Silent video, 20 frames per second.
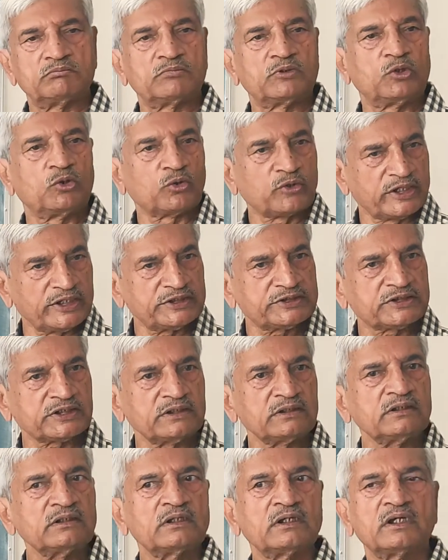
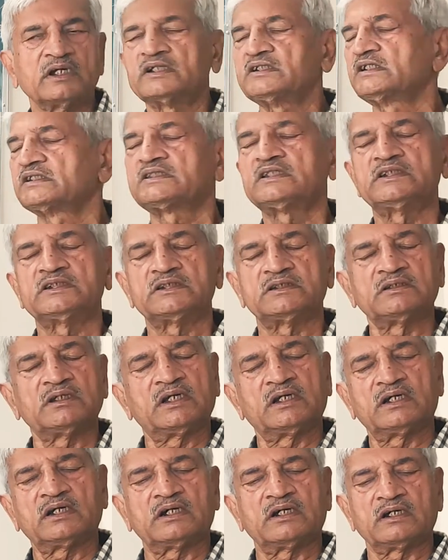location, is the
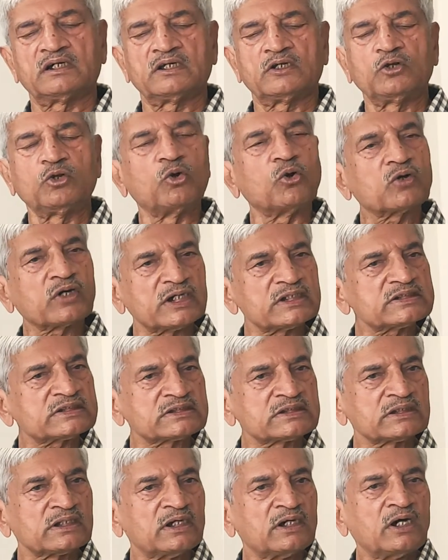
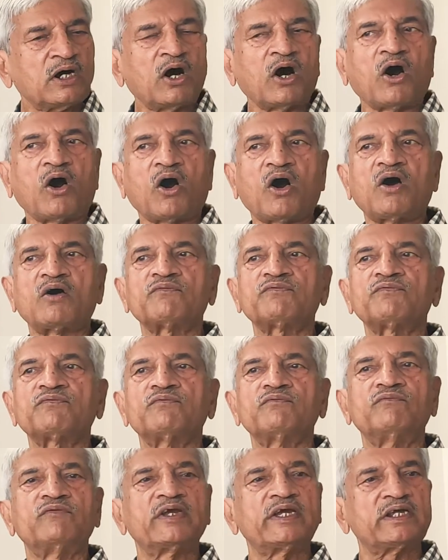locus of
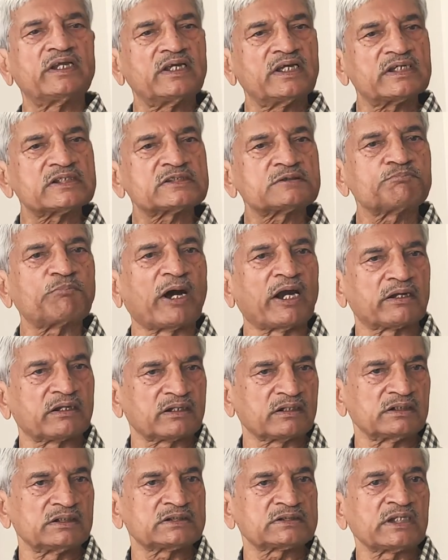various
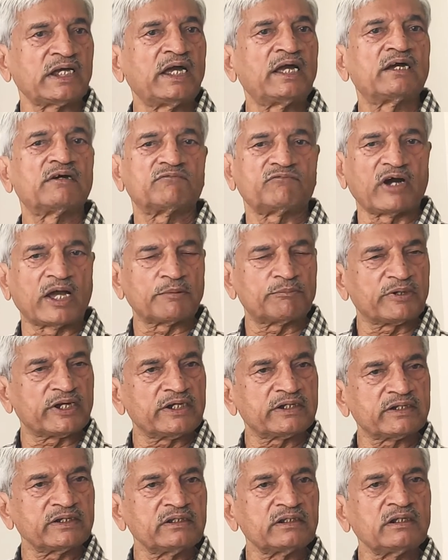particles
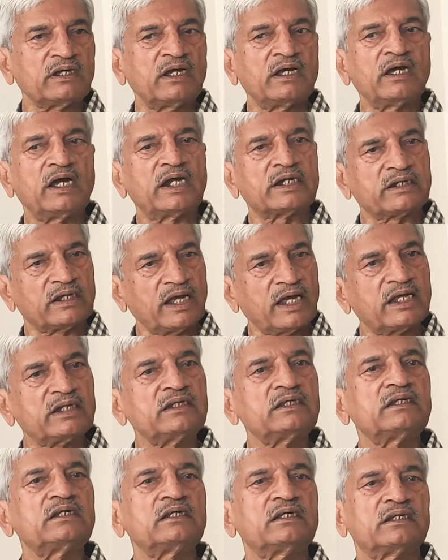vibrating at
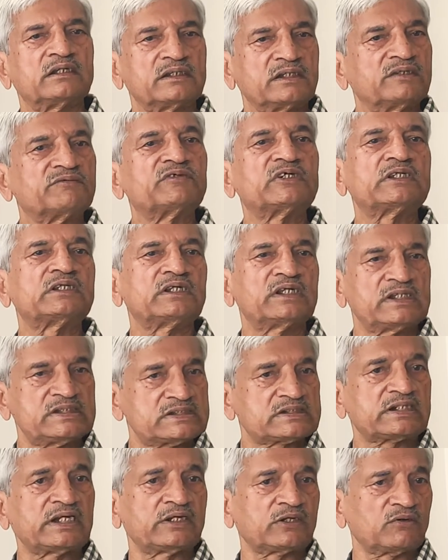any given
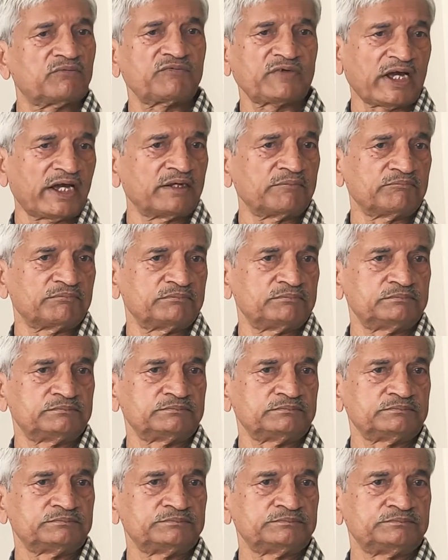instant of time.
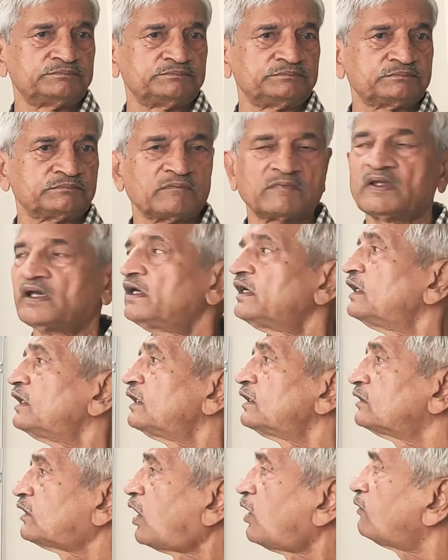
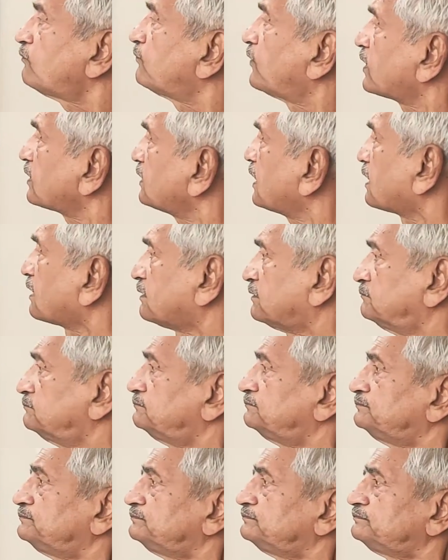Now further,
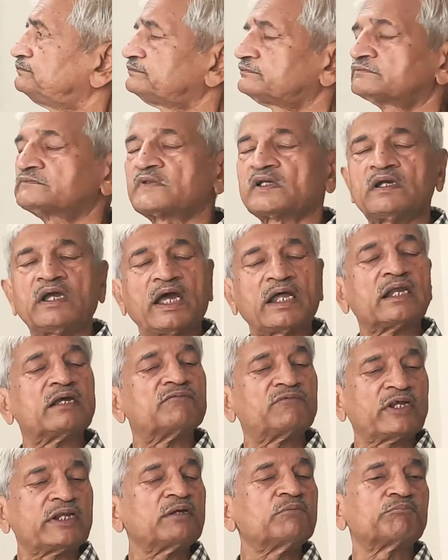and a
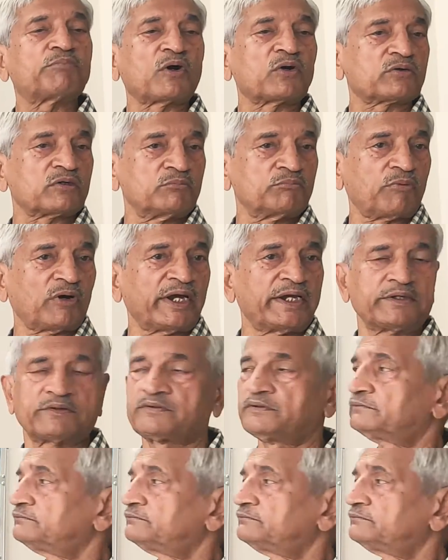very important point.